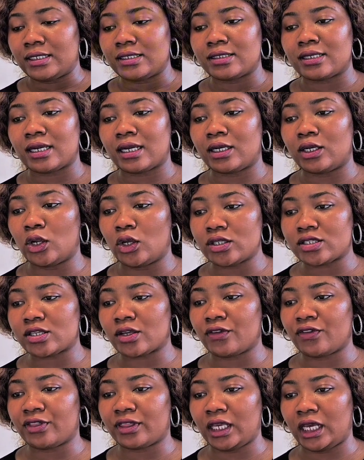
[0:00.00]
There are lots
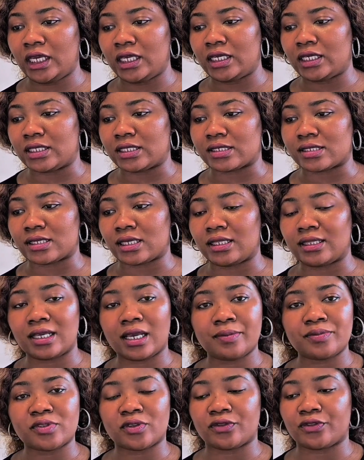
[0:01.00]
of things in
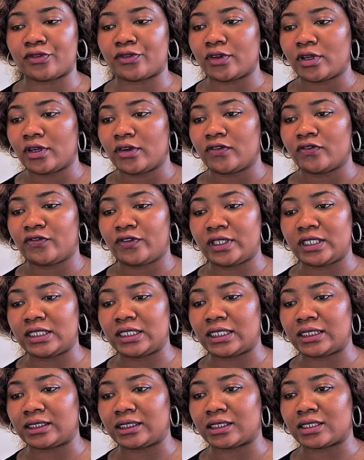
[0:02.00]
terms of
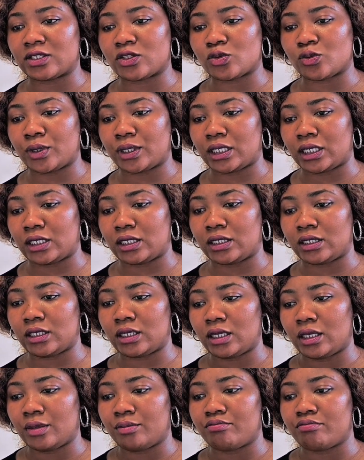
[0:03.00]
Finland and
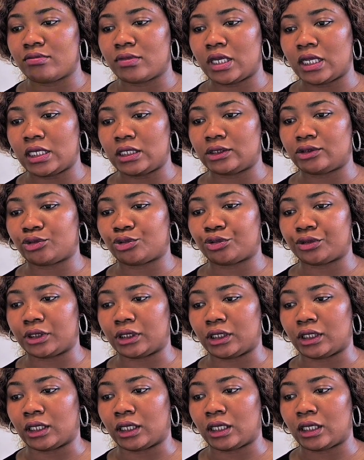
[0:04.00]
Sweden
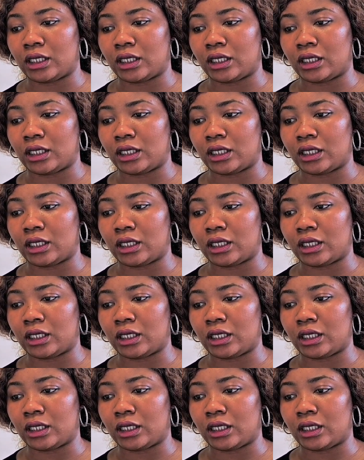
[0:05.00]
military.